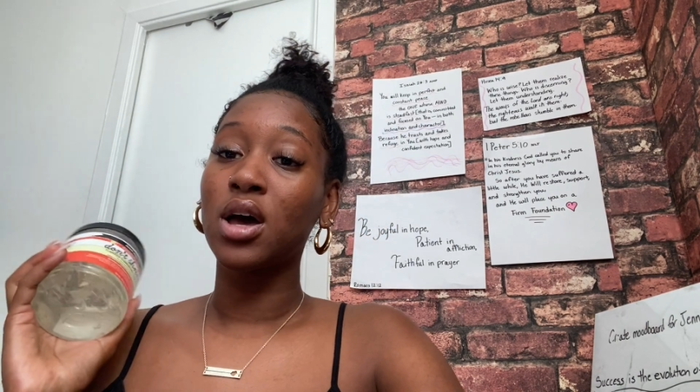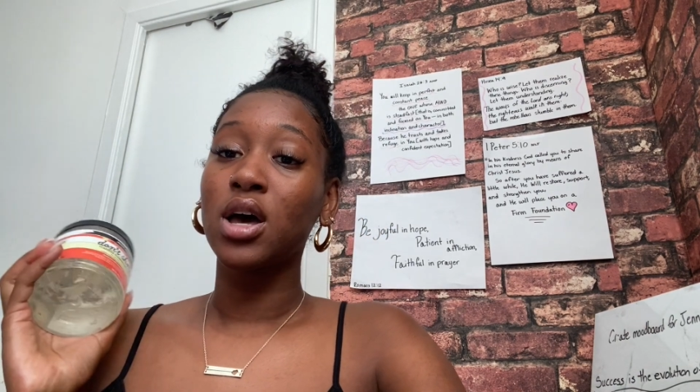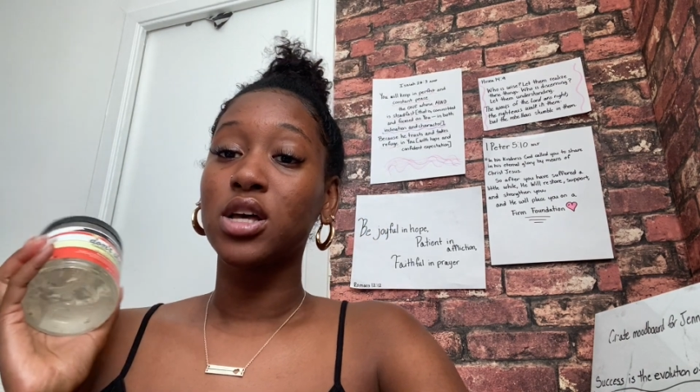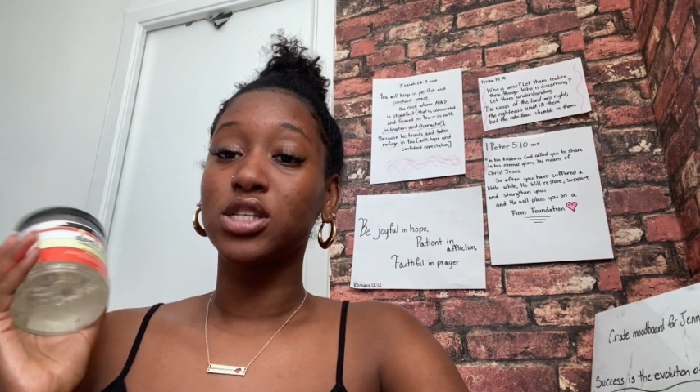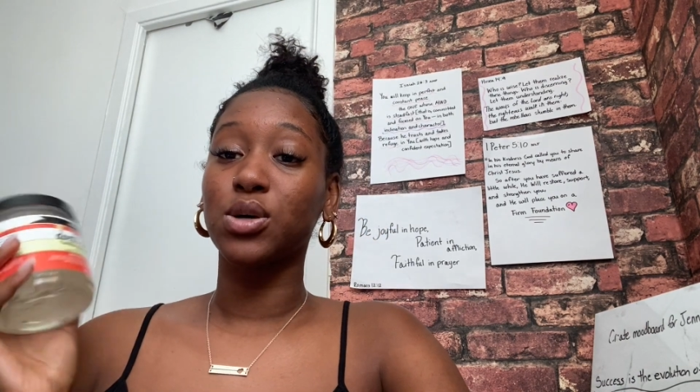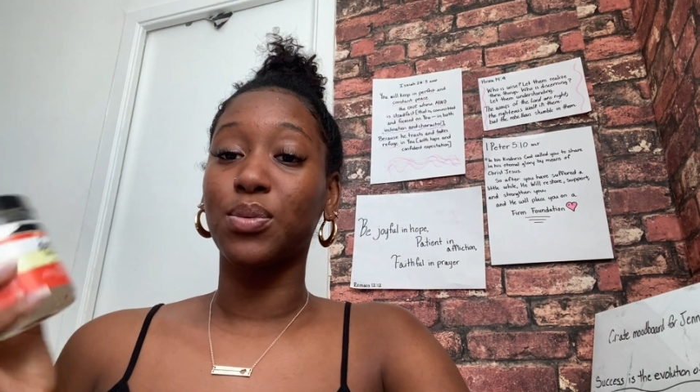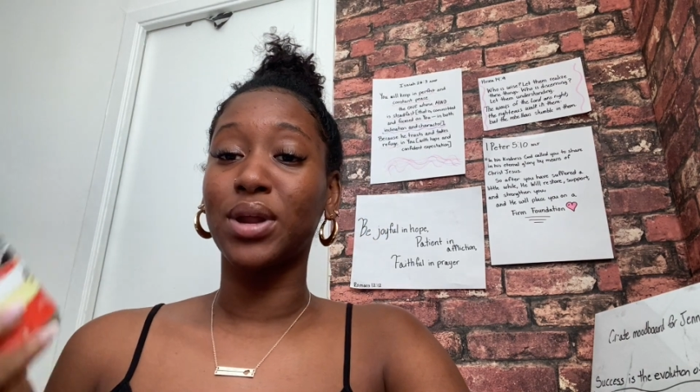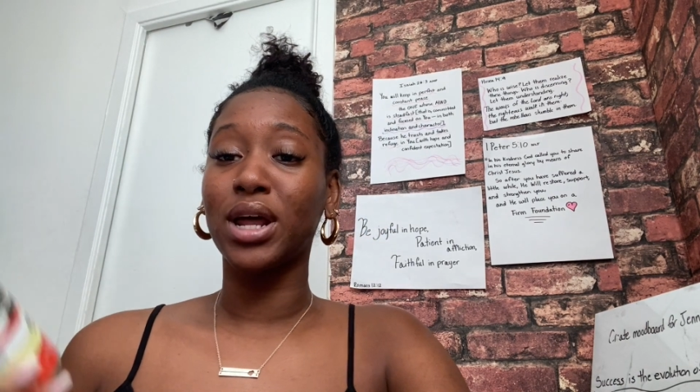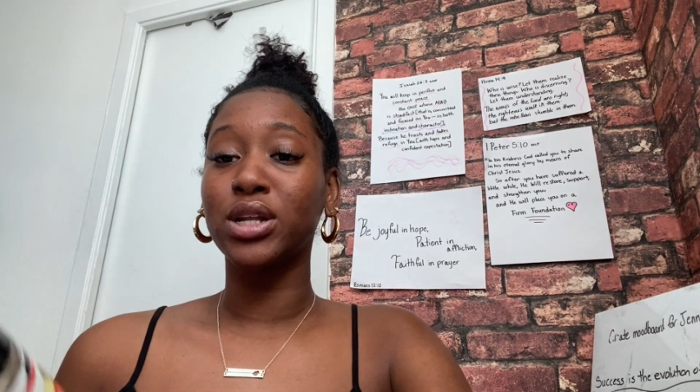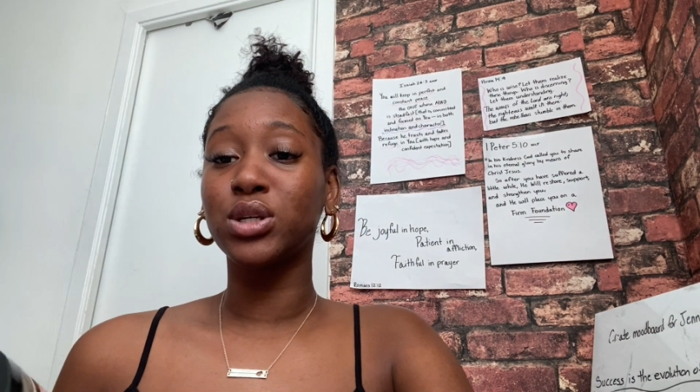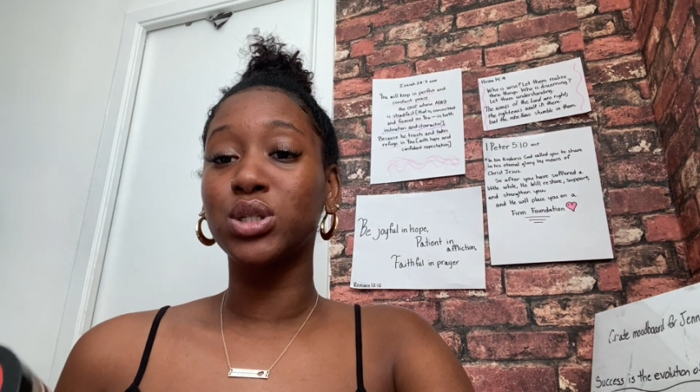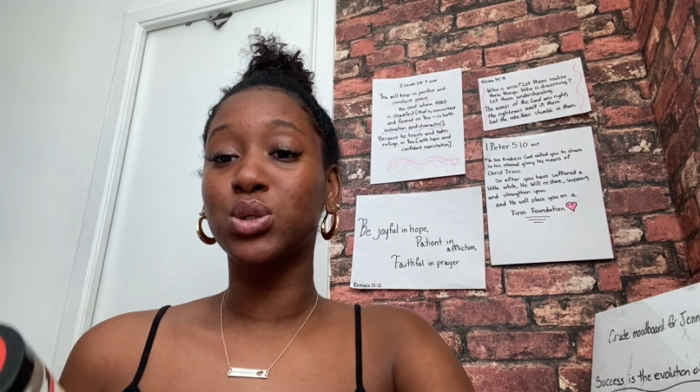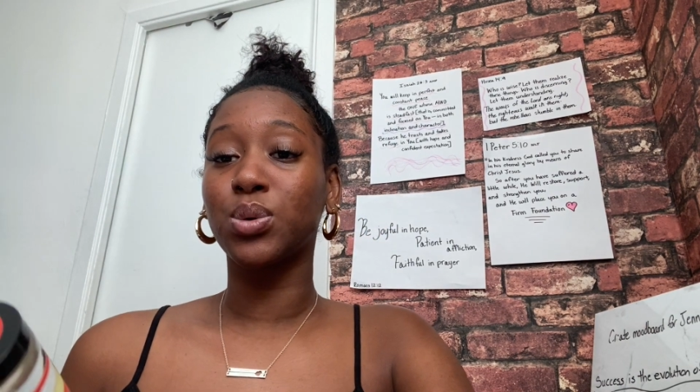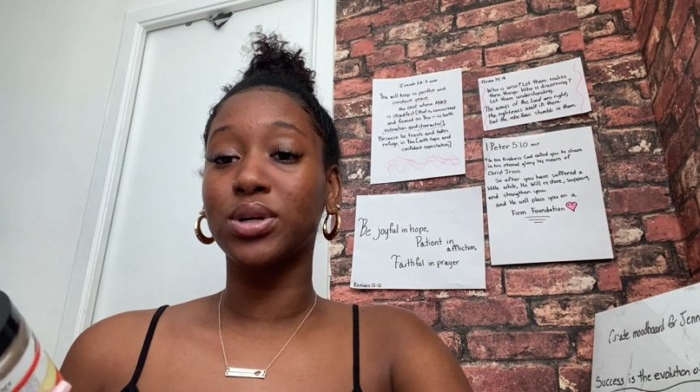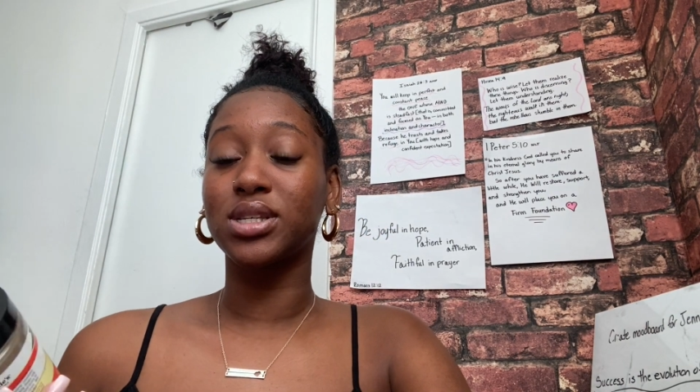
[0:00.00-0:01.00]
So when I do
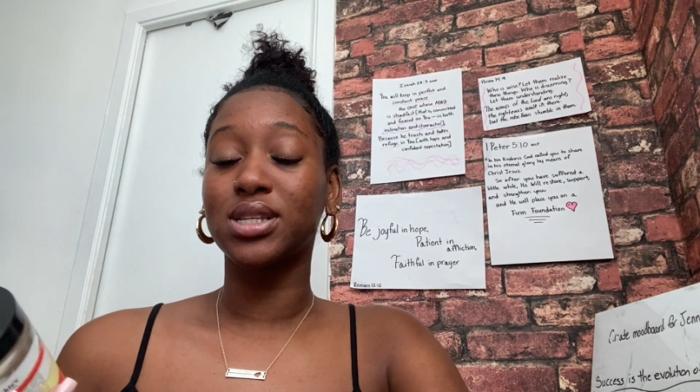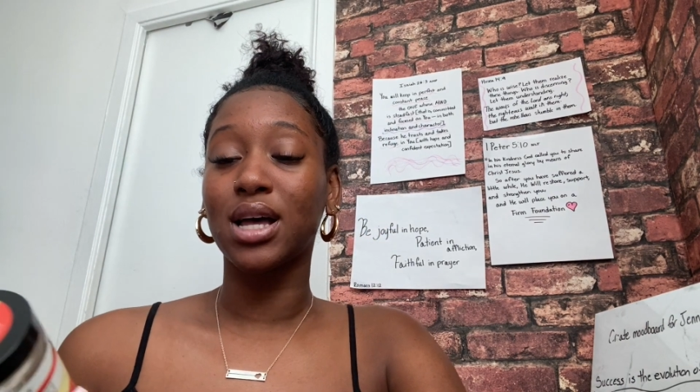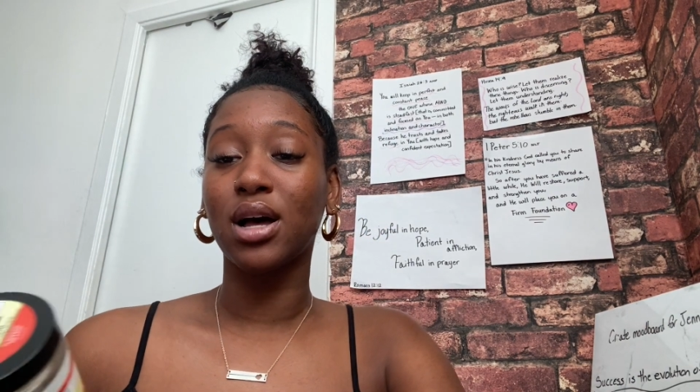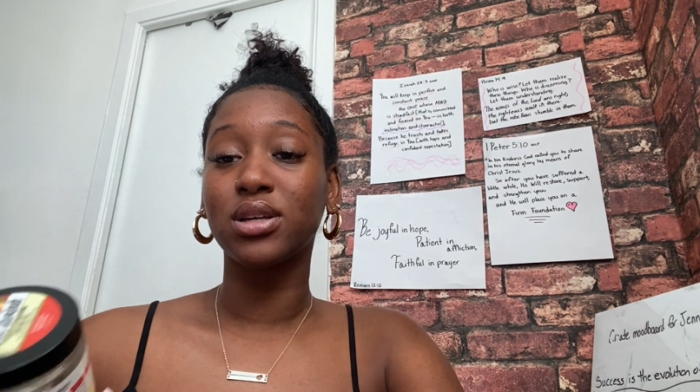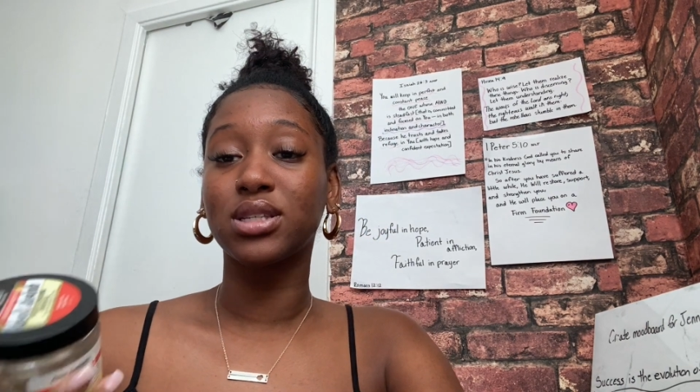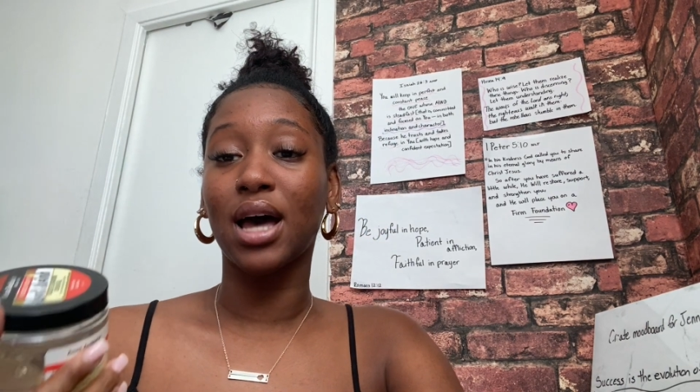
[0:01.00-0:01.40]
twist outs,